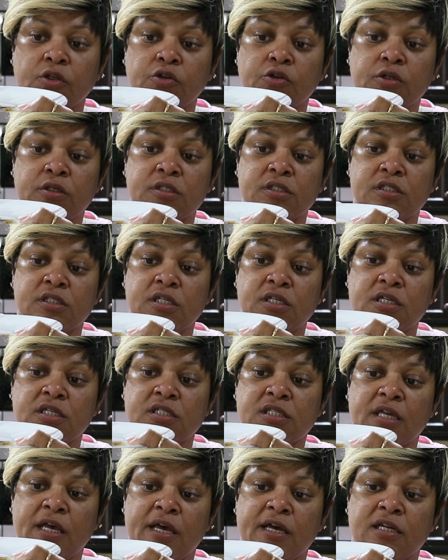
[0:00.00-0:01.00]
You can see
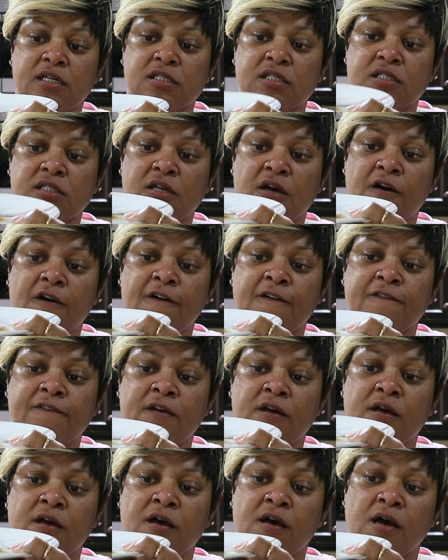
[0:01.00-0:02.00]
it's kind of soft
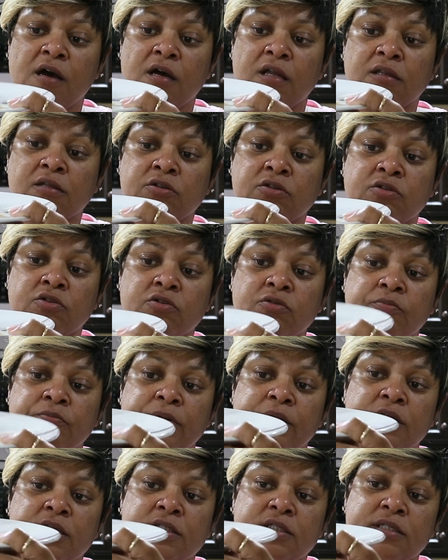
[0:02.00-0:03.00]
a little,
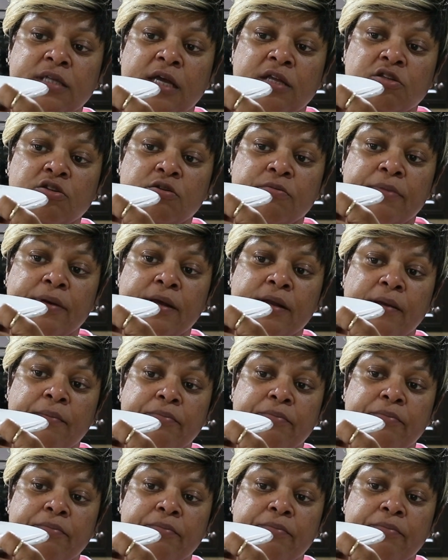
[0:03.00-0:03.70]
but it's not too bad.